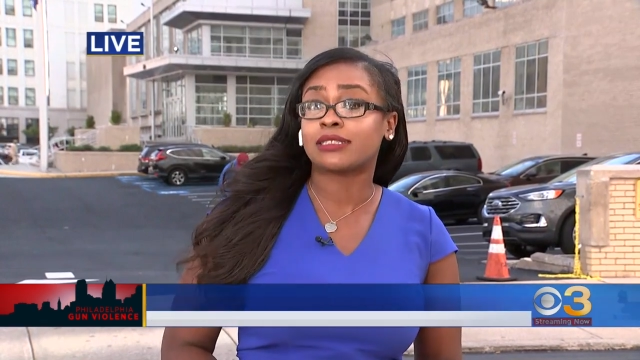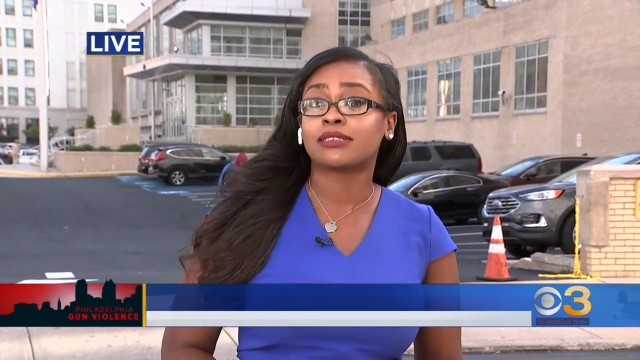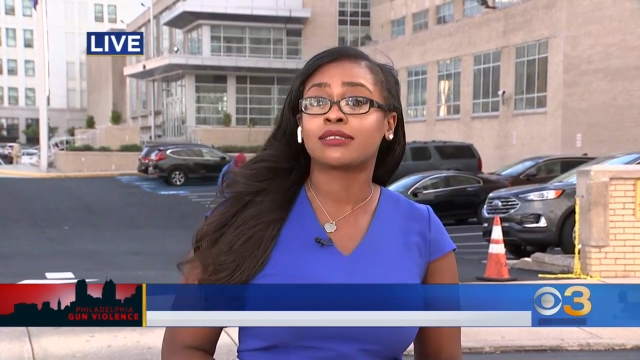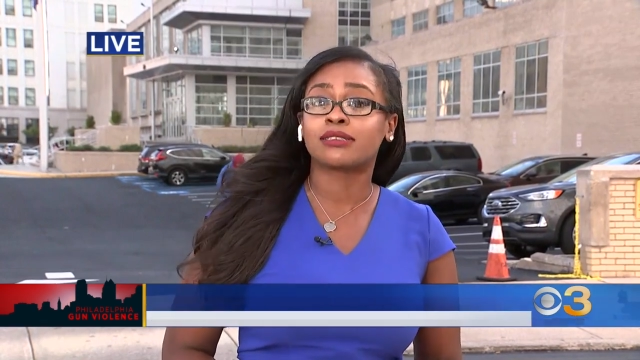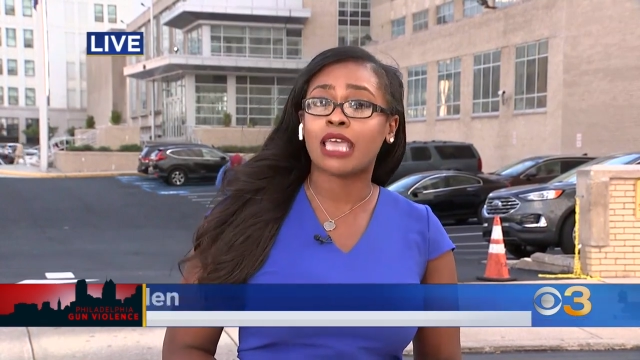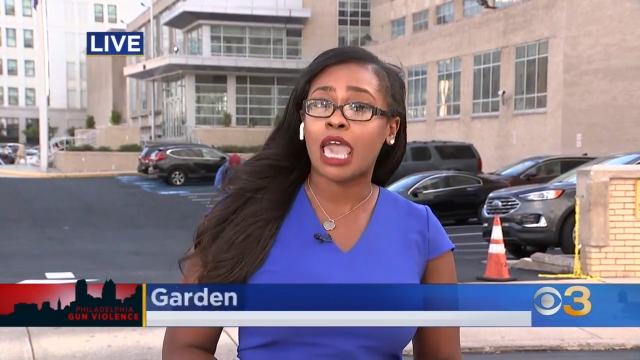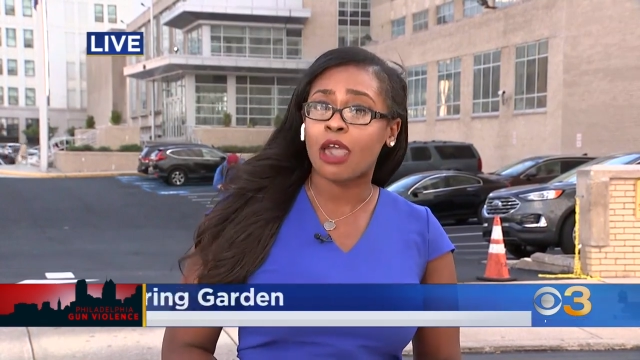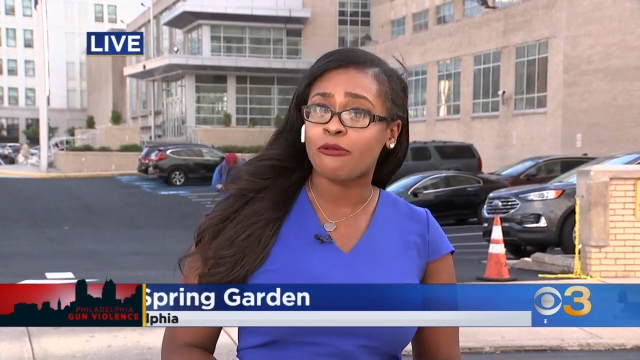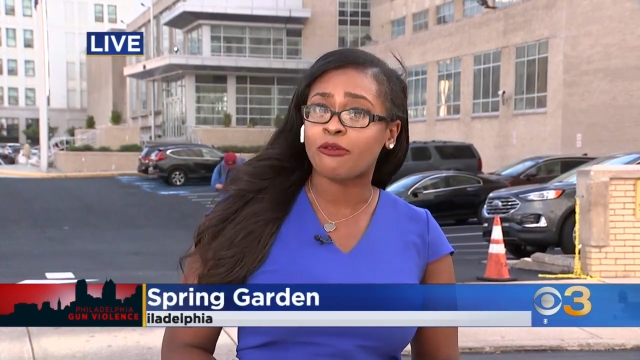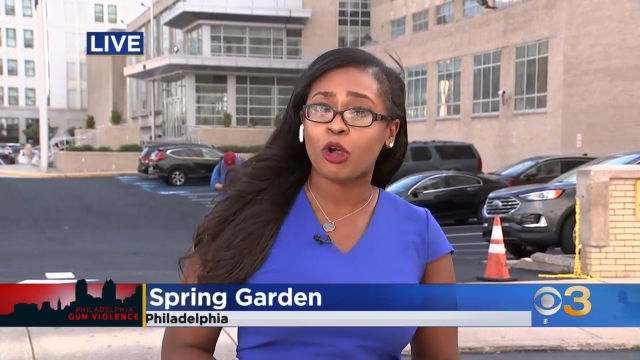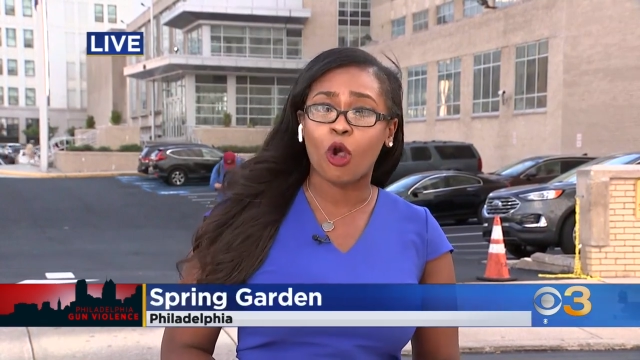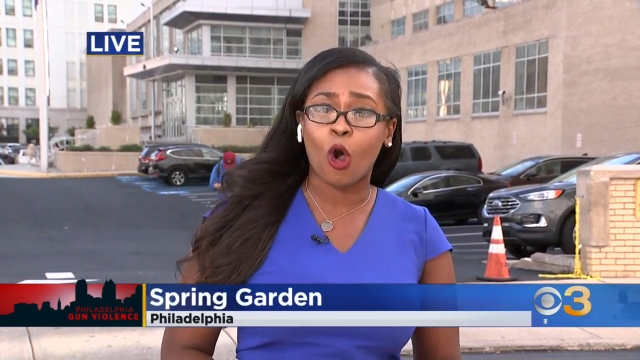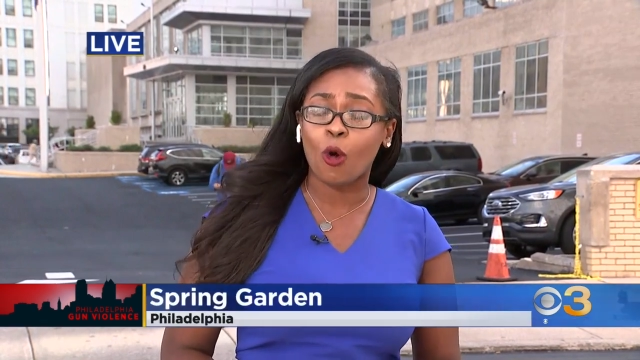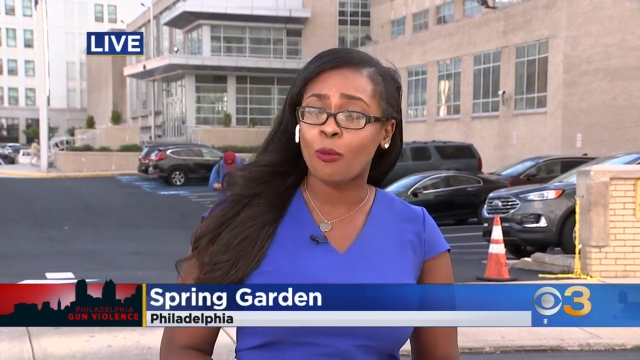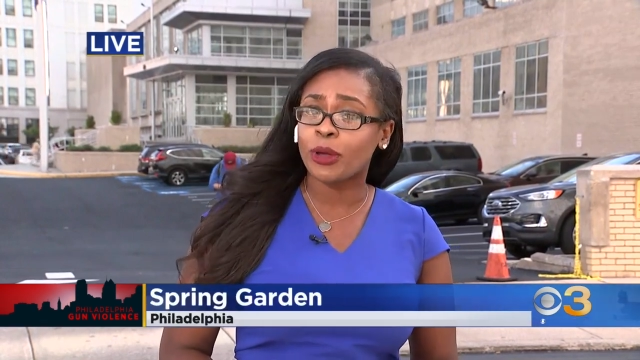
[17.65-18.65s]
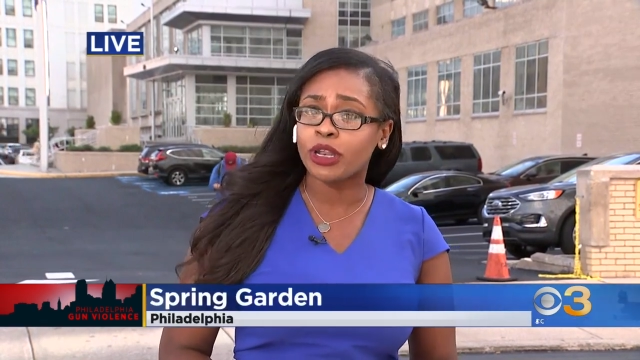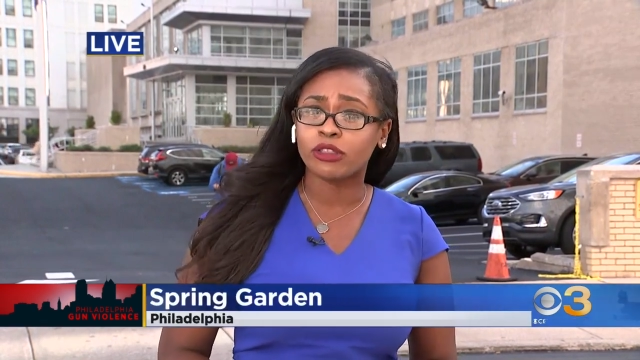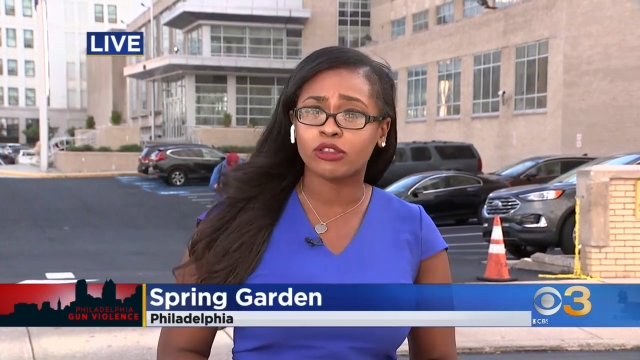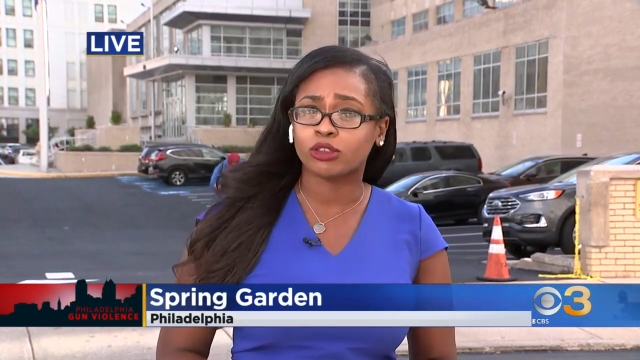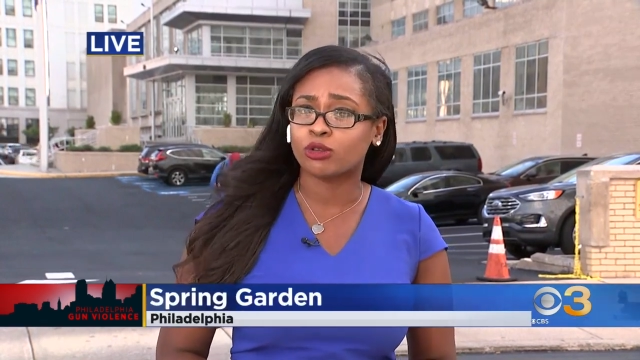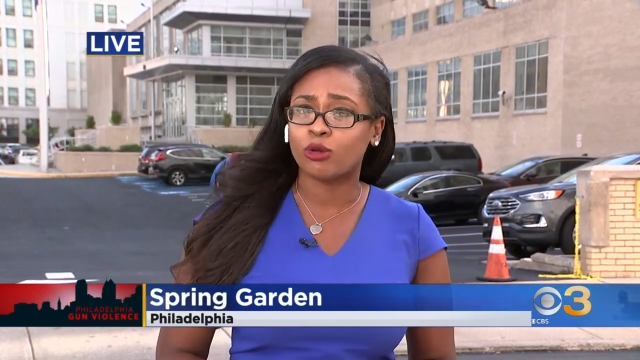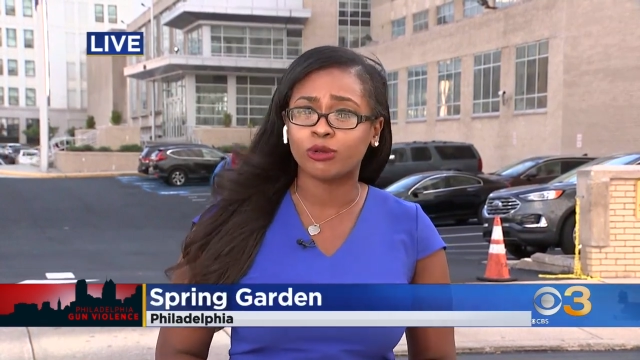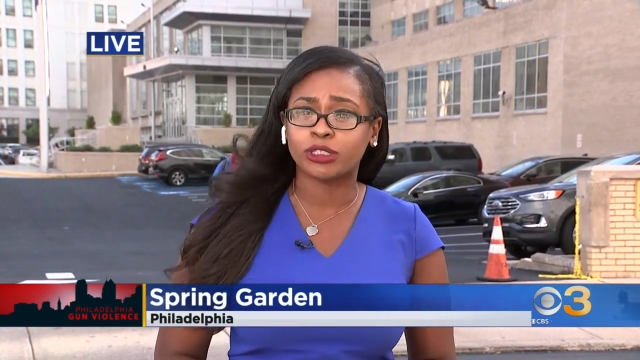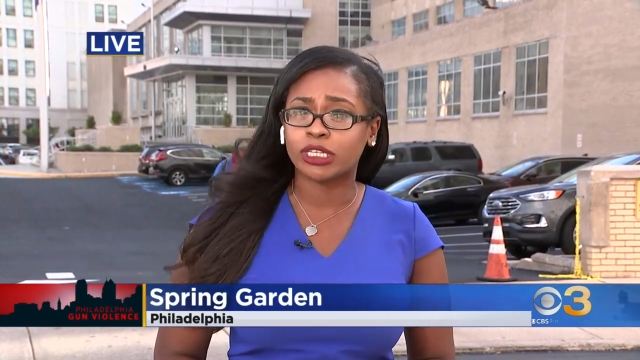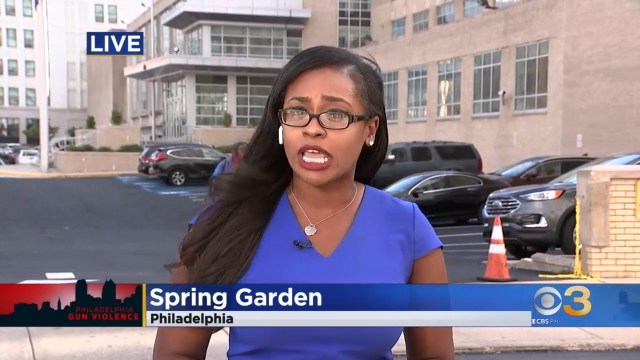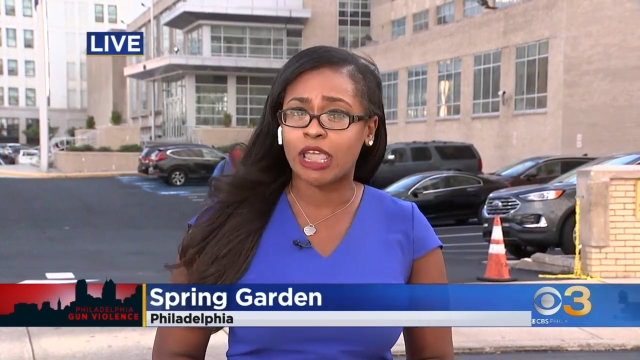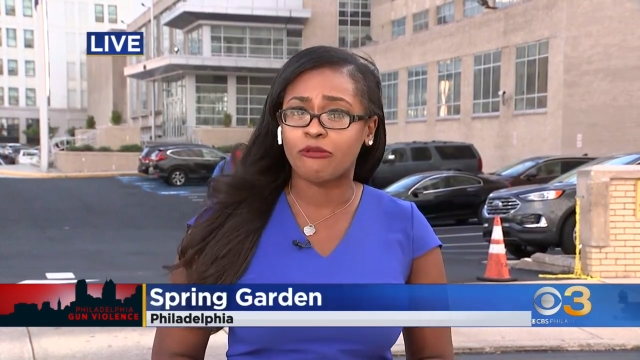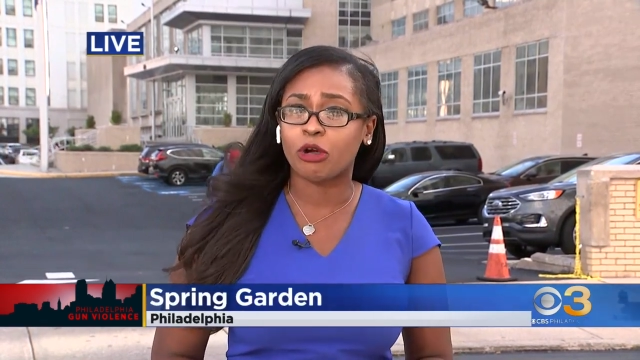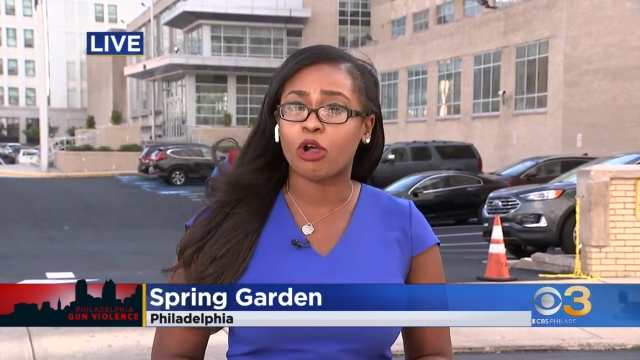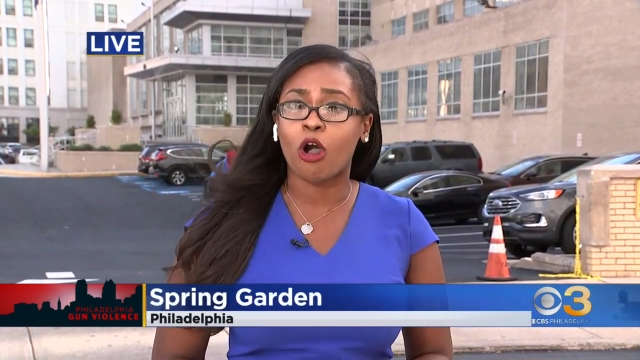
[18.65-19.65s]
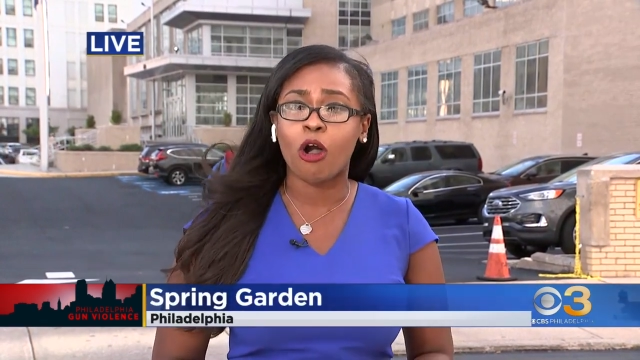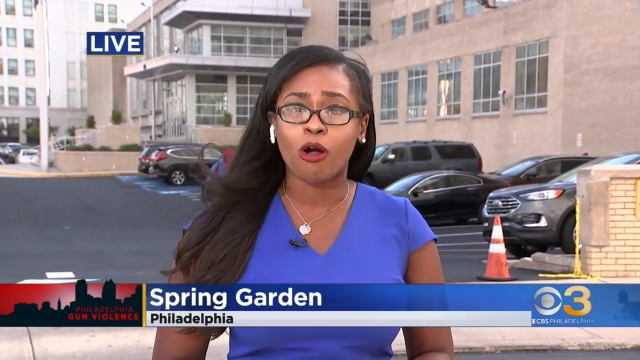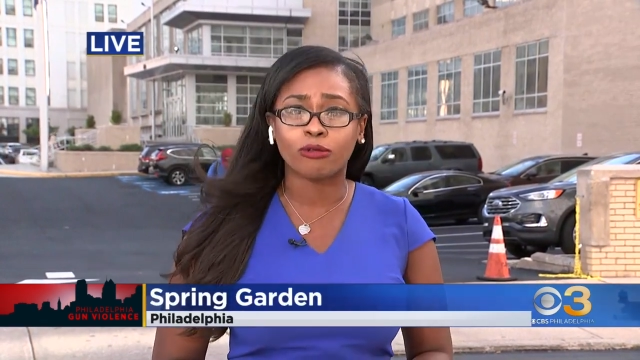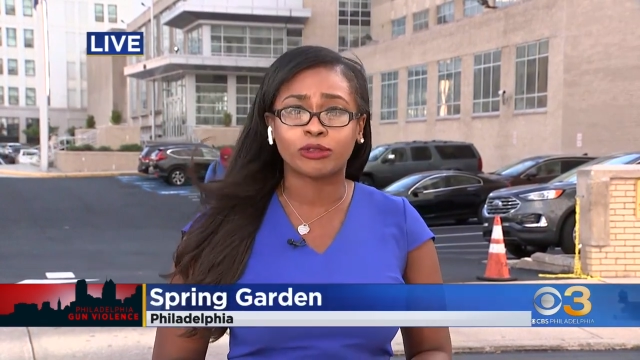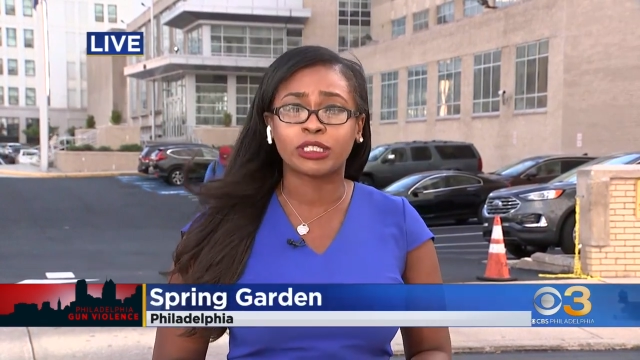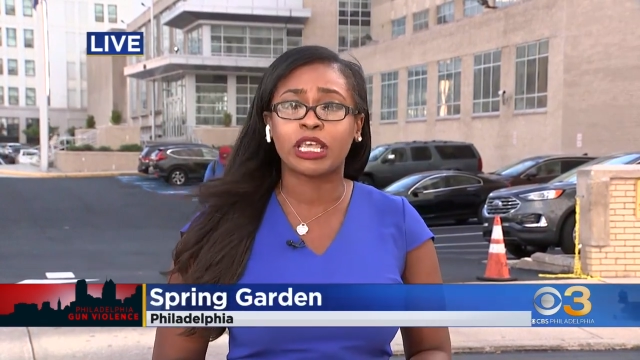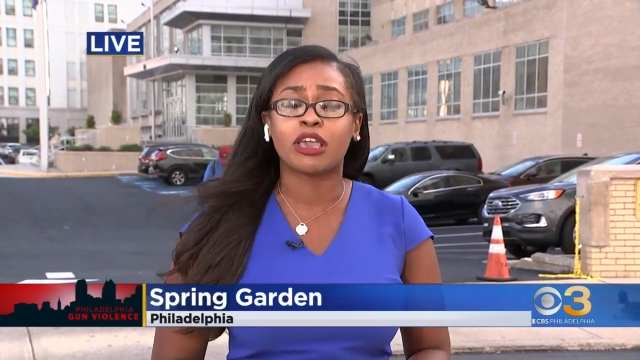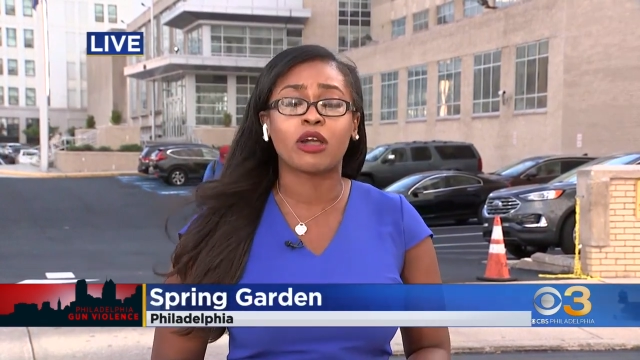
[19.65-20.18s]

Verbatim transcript: says a staffer opening the school today recalled